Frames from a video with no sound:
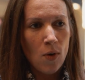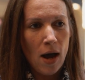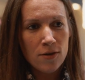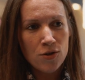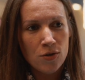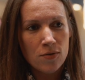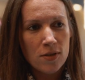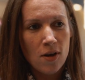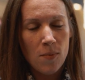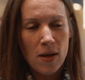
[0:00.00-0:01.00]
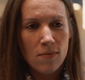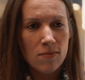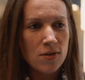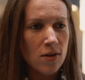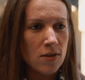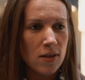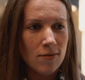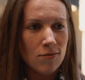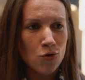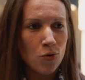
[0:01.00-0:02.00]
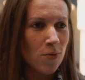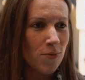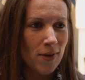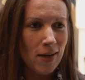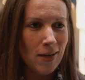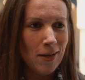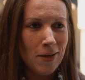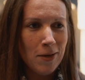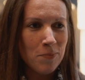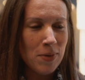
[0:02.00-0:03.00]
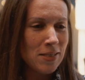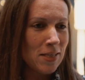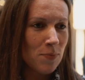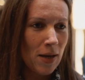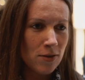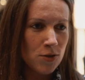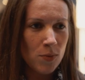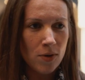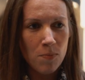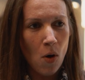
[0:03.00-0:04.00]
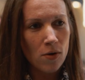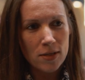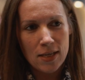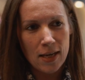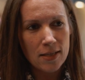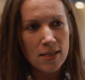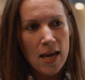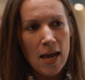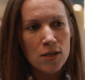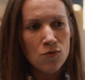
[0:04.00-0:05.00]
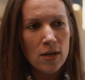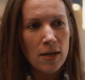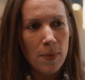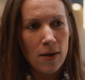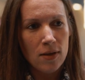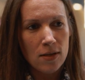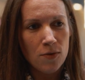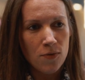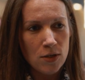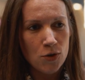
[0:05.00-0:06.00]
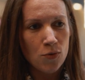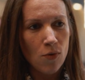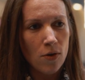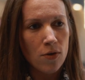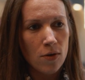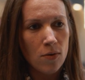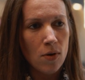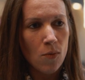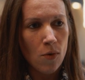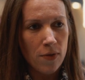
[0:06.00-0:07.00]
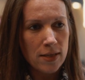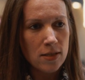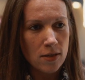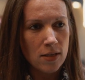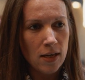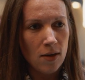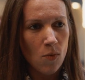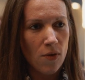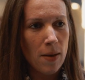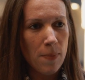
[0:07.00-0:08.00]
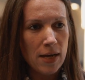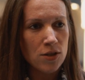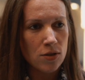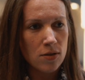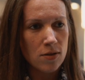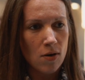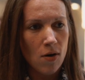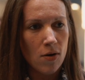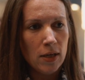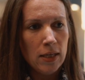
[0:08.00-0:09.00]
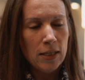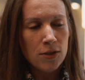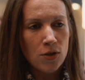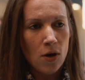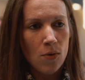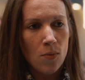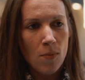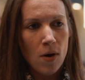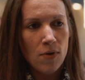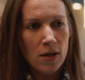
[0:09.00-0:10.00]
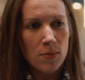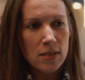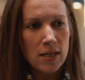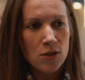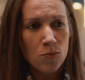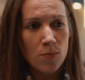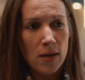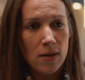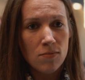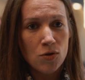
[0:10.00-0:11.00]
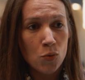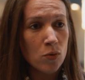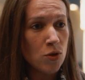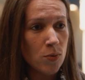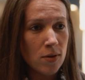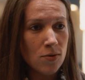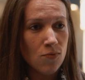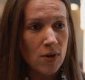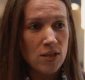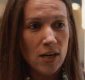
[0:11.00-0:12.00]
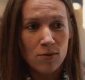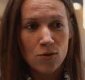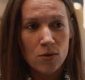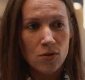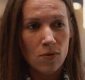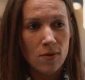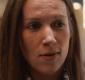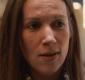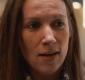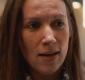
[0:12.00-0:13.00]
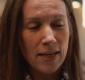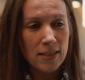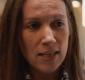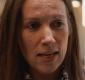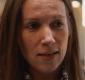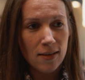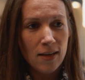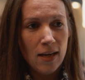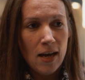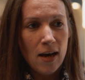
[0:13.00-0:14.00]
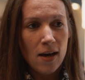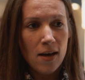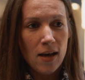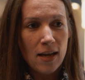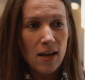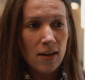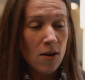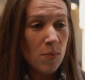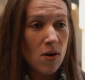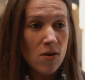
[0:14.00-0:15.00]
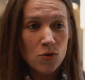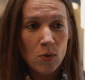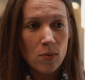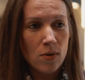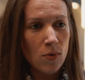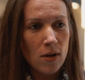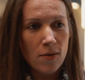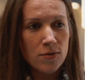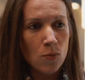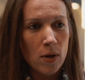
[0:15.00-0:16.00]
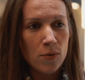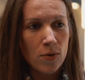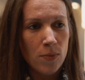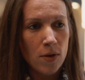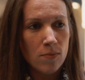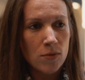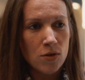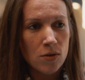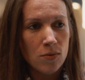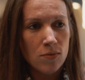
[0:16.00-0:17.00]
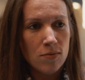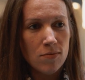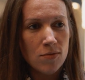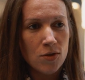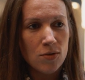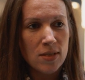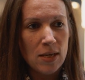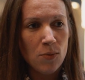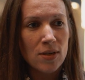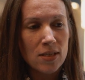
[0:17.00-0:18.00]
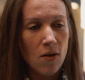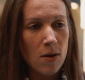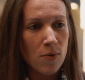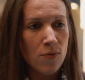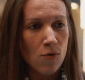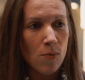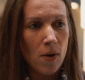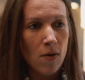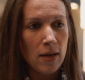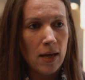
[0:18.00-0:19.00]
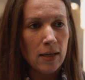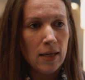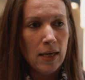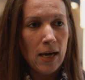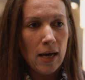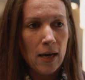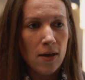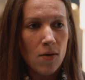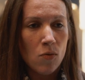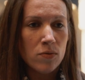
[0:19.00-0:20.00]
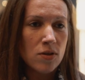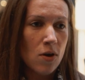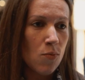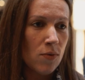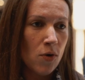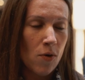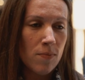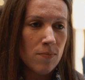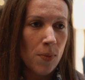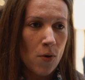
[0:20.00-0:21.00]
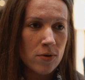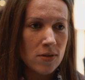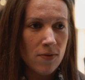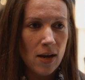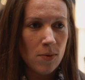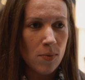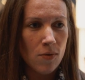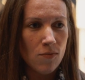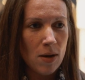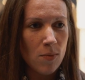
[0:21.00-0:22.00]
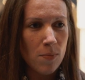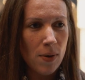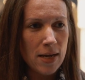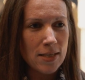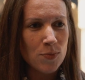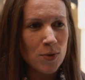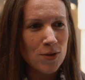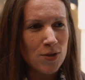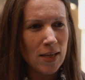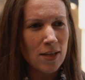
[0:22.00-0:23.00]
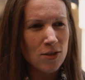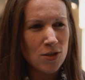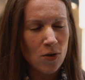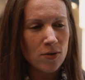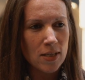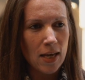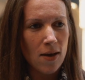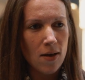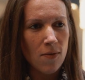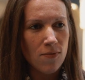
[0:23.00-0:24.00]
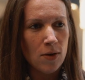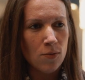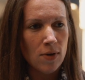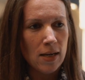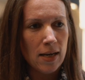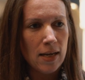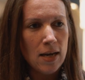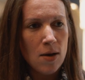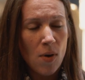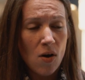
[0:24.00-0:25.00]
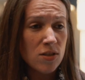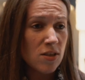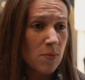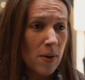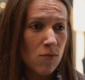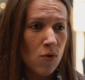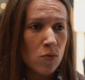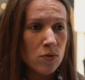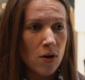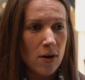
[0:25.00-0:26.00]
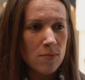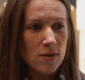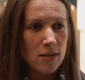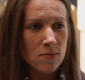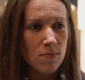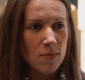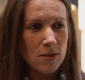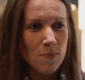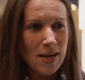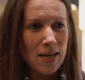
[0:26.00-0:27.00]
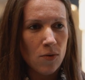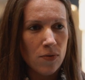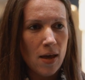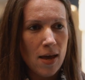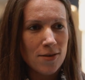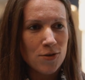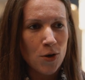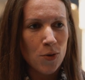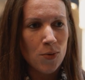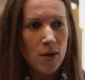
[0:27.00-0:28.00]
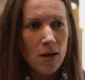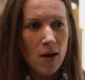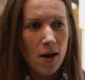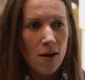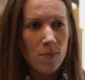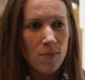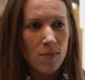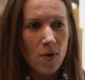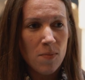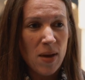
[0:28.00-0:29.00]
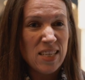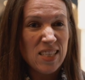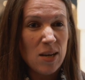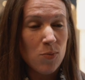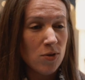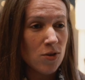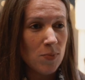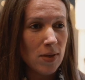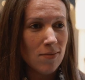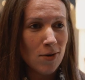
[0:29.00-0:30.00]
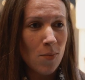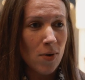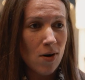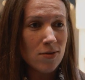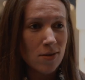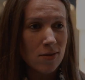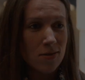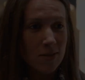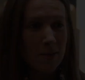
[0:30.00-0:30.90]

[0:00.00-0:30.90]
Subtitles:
Our students come in studying geography, business management, politics. It's really about the individual rather than what they're studying and what their passions are. So my recommendation would be talk to us, reach out to us on LinkedIn, and come and ask. We'd love to welcome them to see what it's like before applying. Also, we've got blogs available on Rate My Placement, so they can start to get a feel really. But ask us about role types. There's many on there. So my main tip would just be come and ask us.